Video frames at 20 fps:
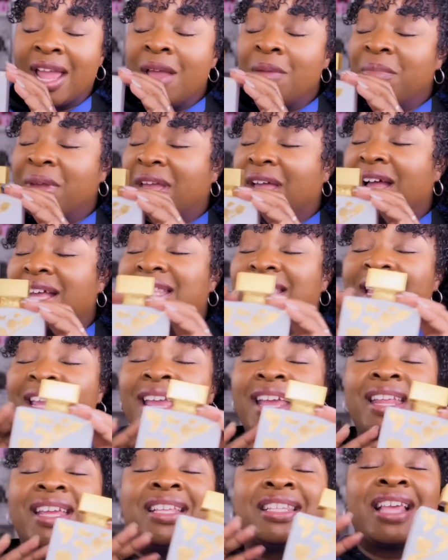because
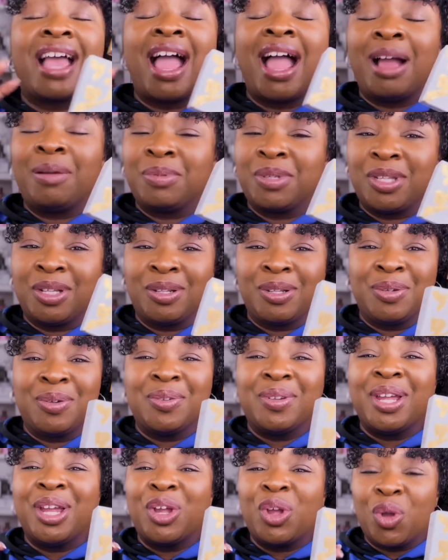it is
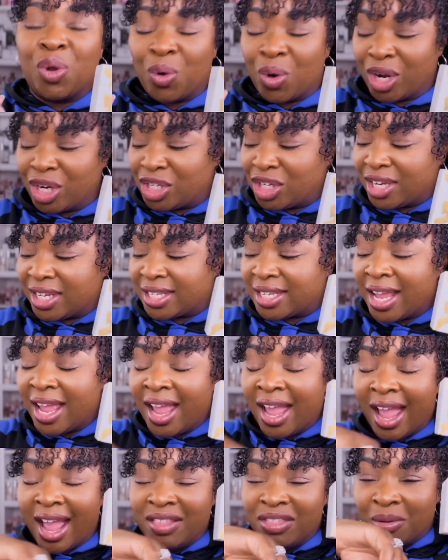absolutely gorgeous.
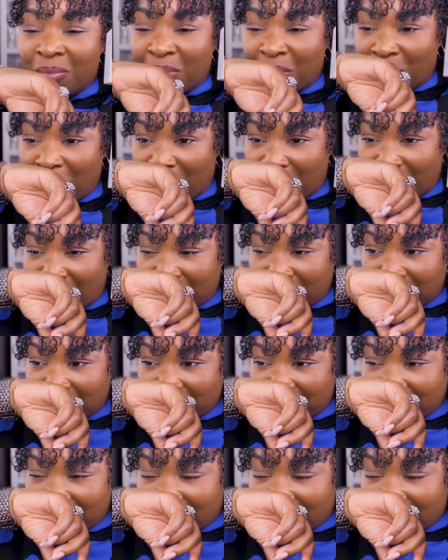And the more,